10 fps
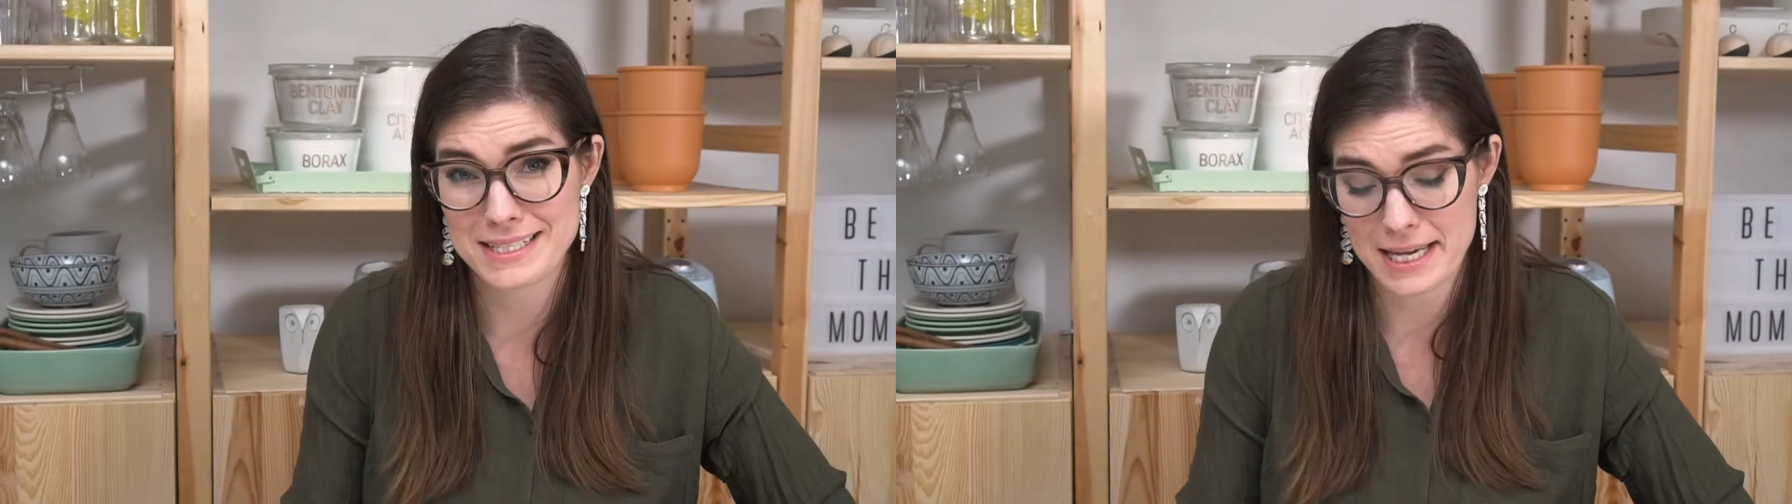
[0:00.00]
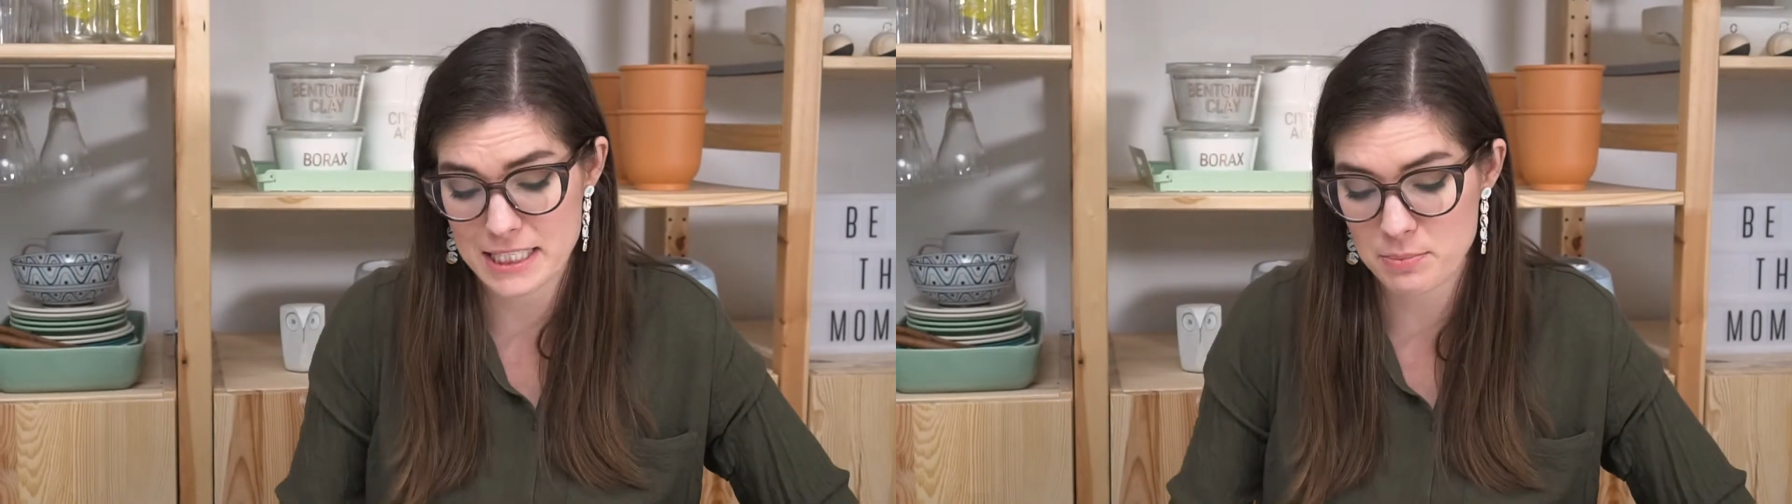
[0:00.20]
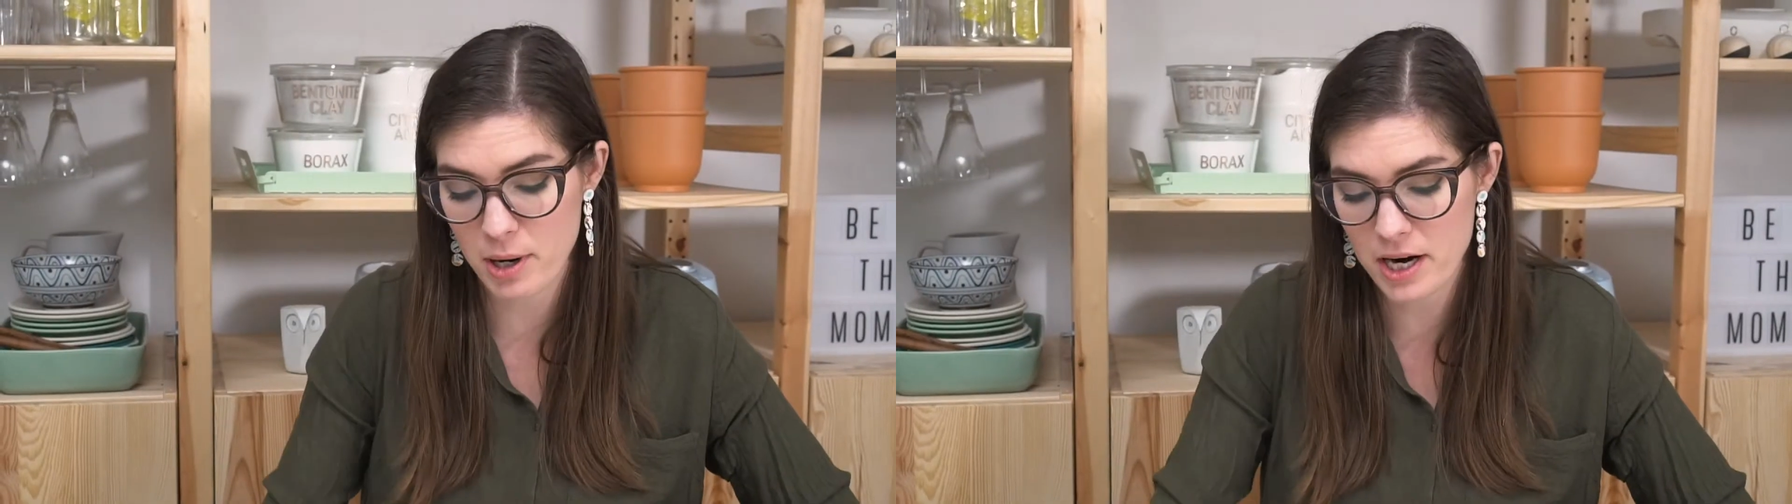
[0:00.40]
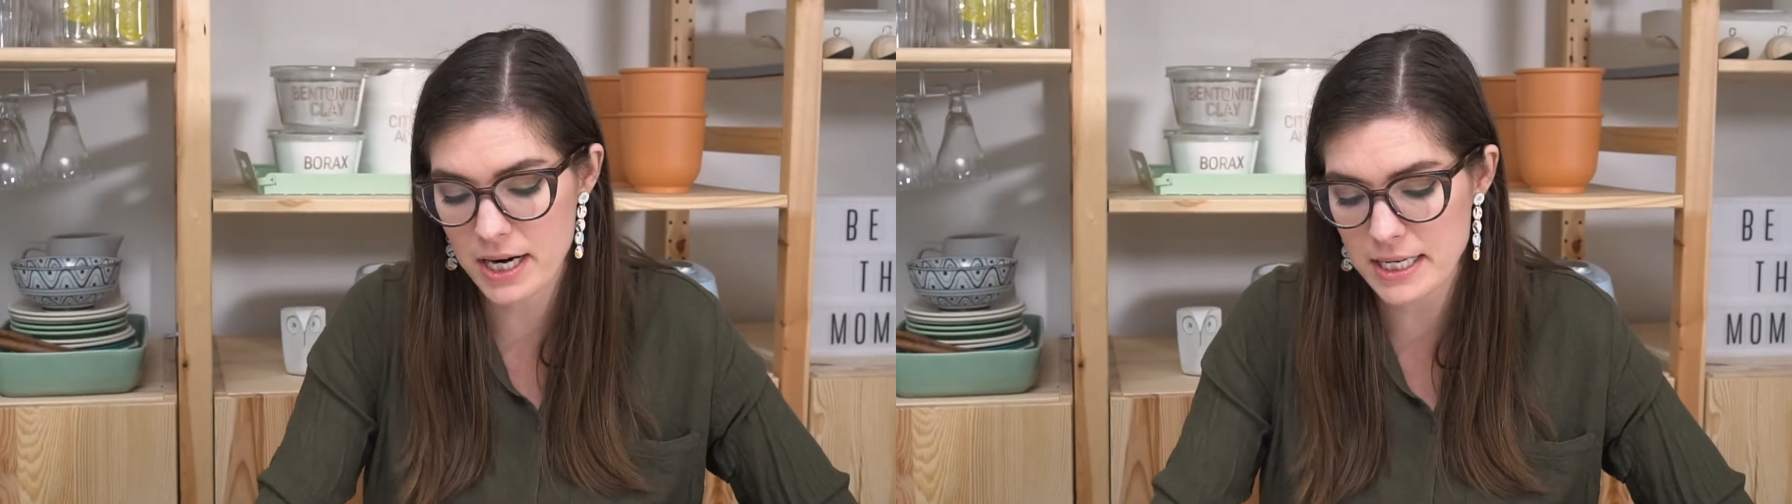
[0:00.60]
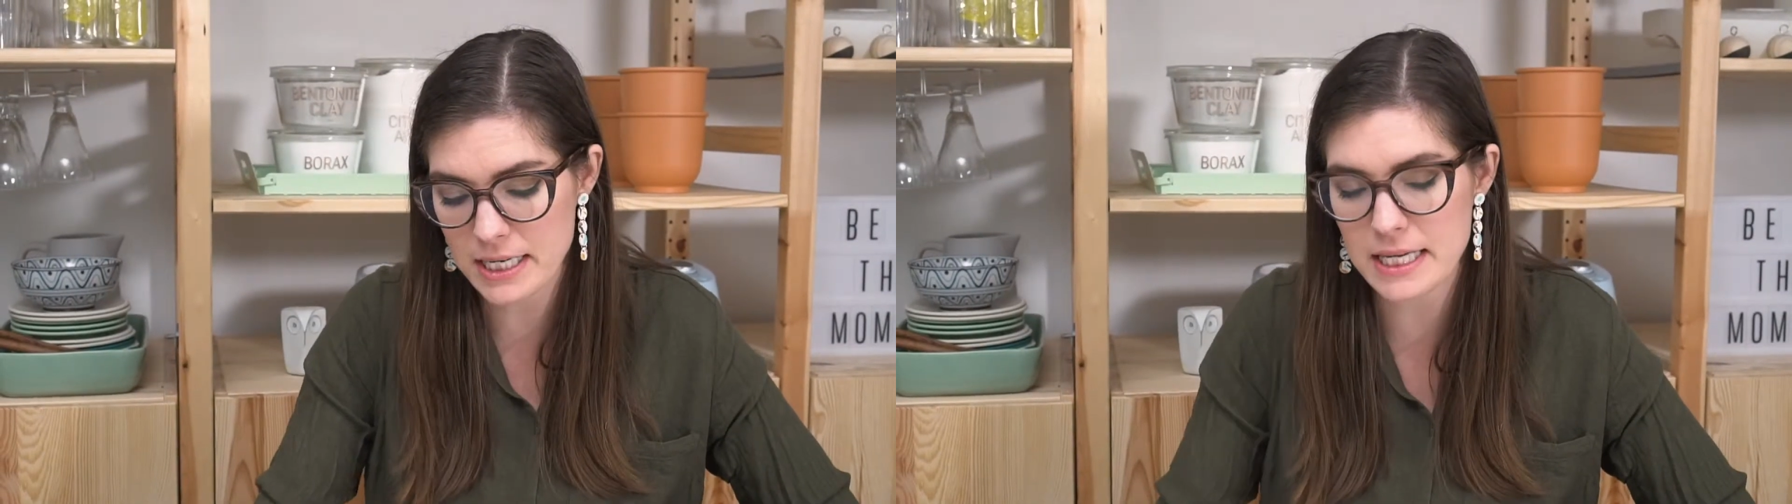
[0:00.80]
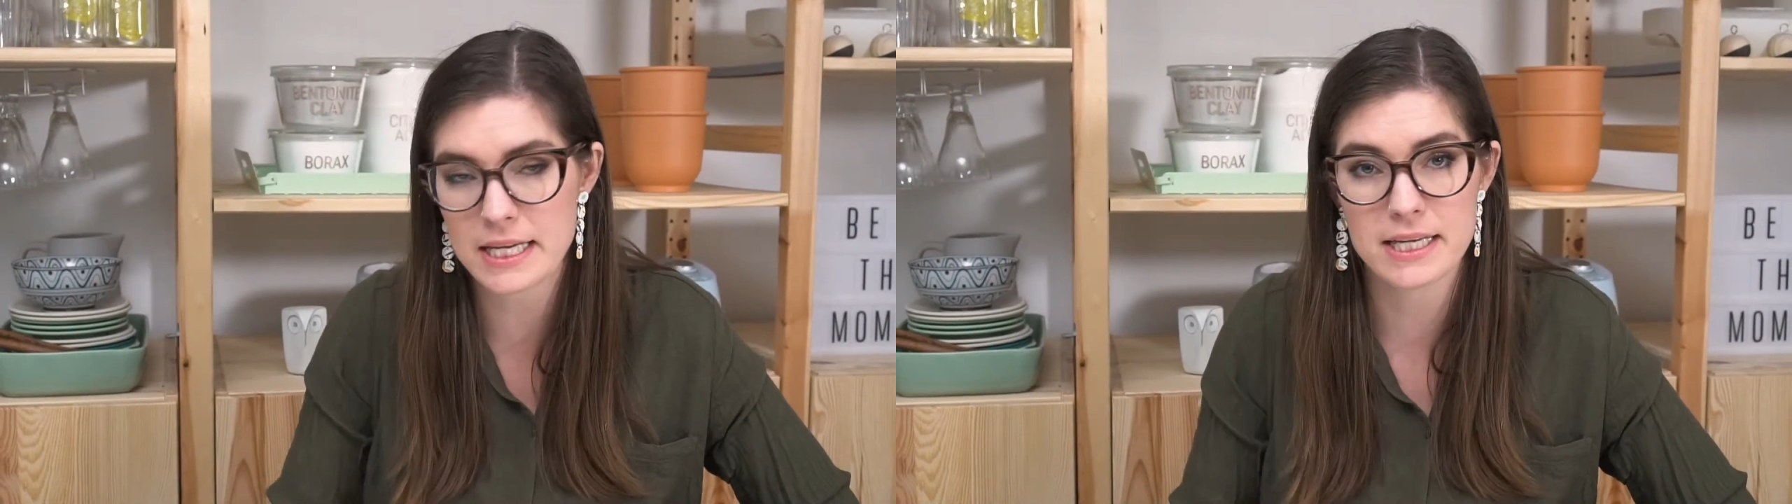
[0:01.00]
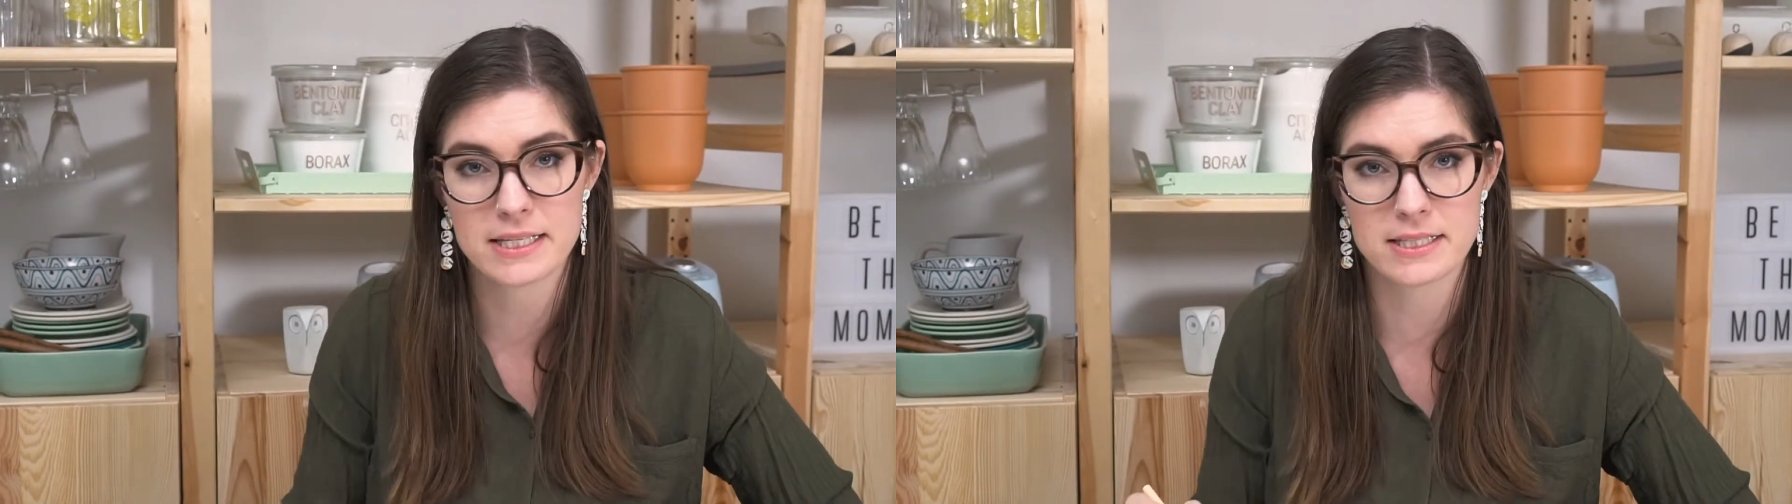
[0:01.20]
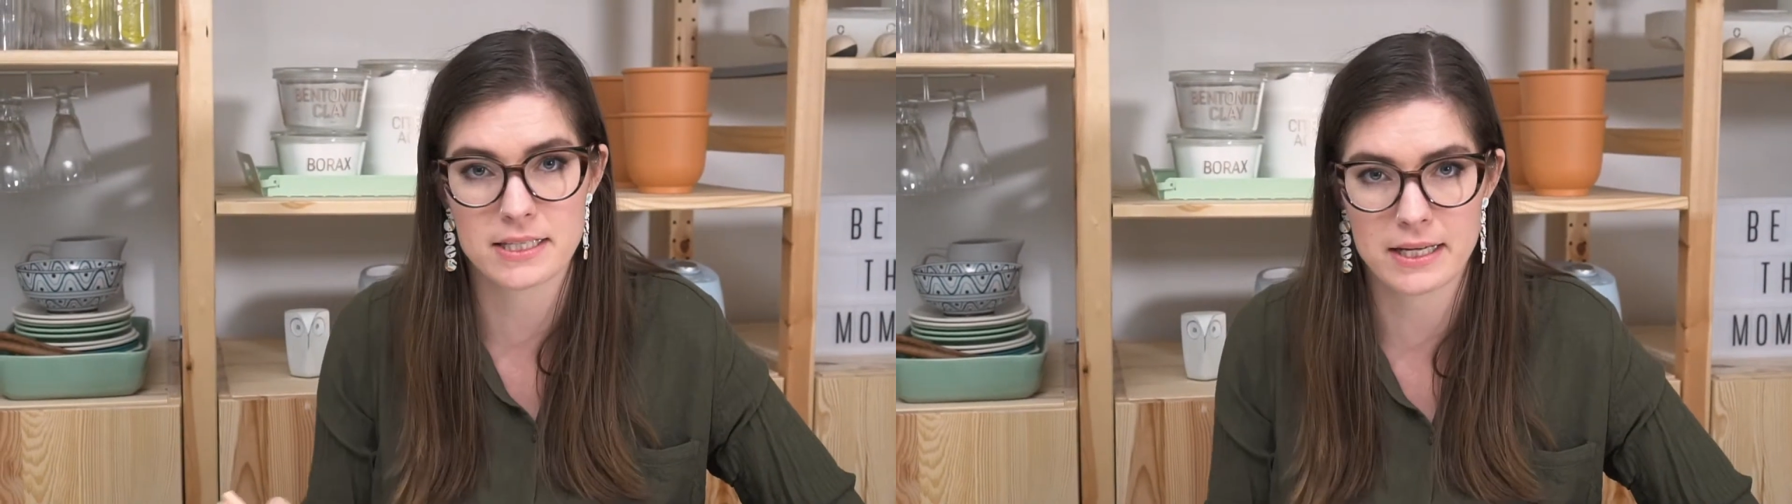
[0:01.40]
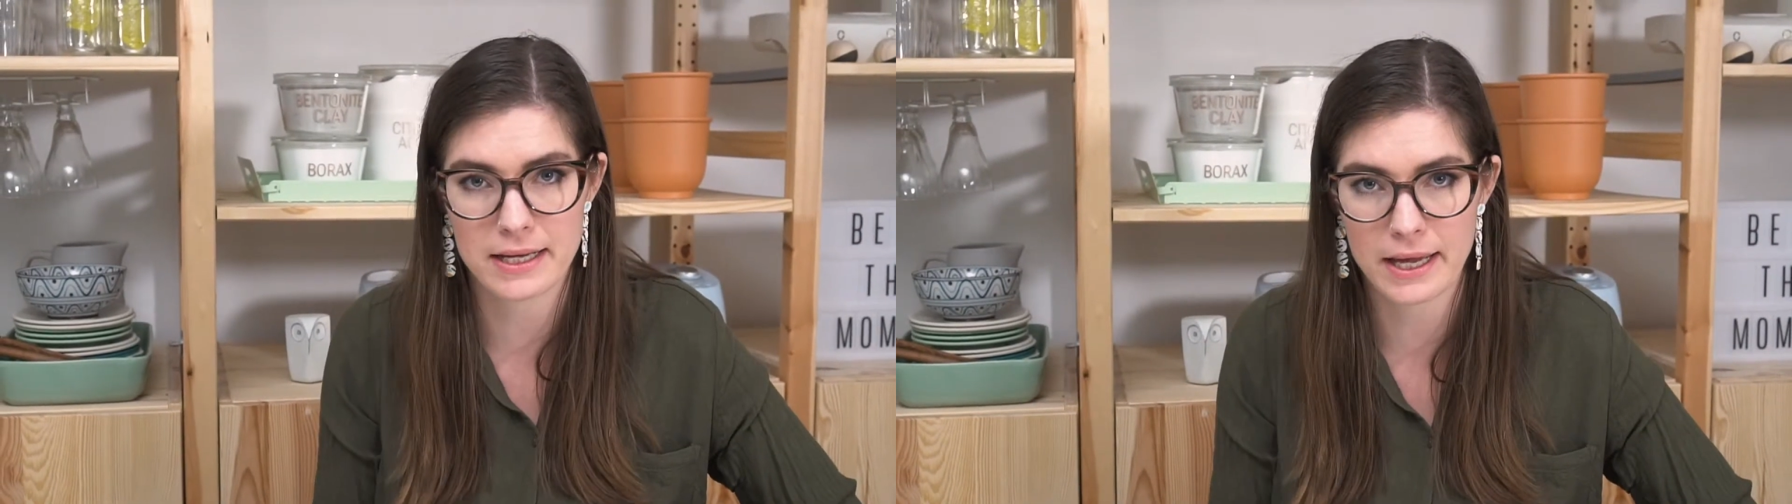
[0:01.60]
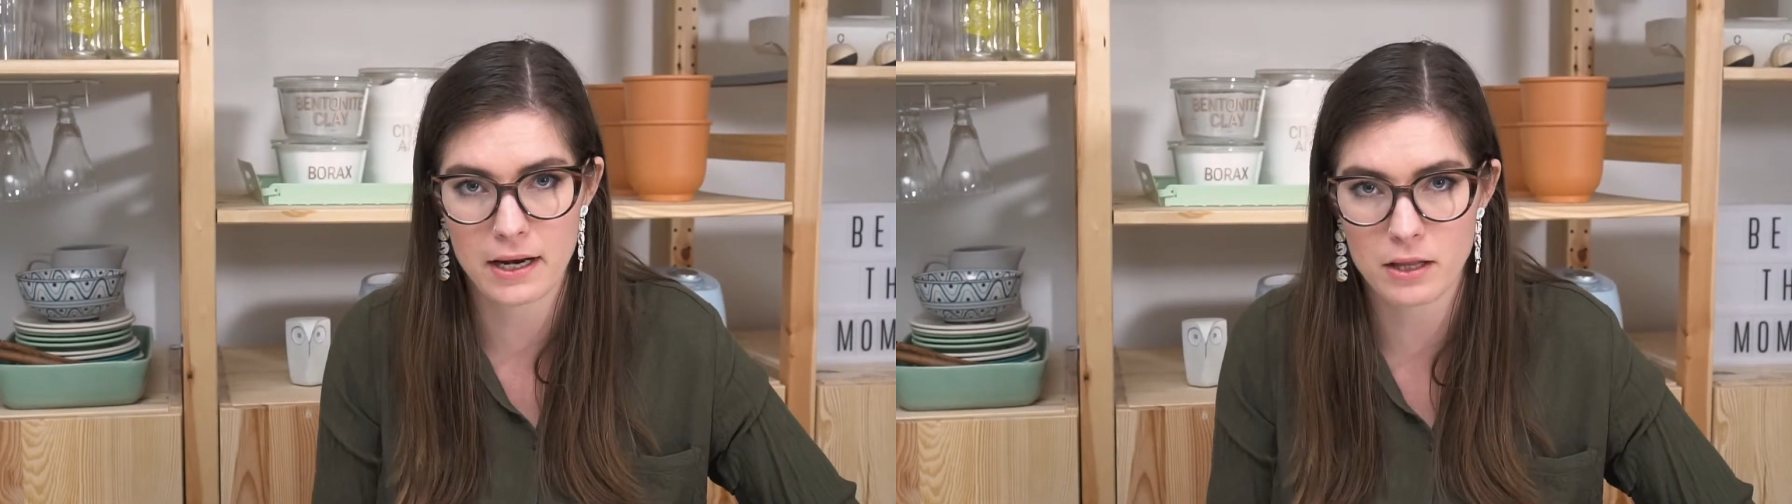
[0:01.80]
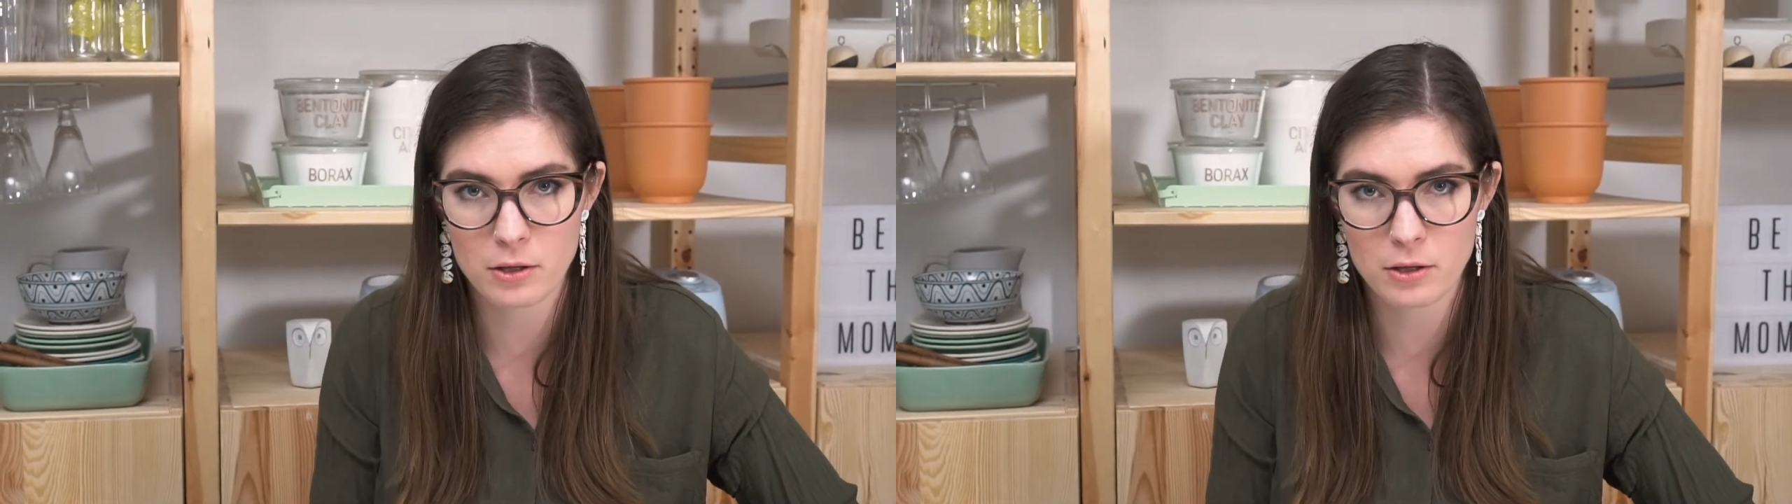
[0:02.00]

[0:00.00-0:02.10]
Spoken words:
next part is going to get a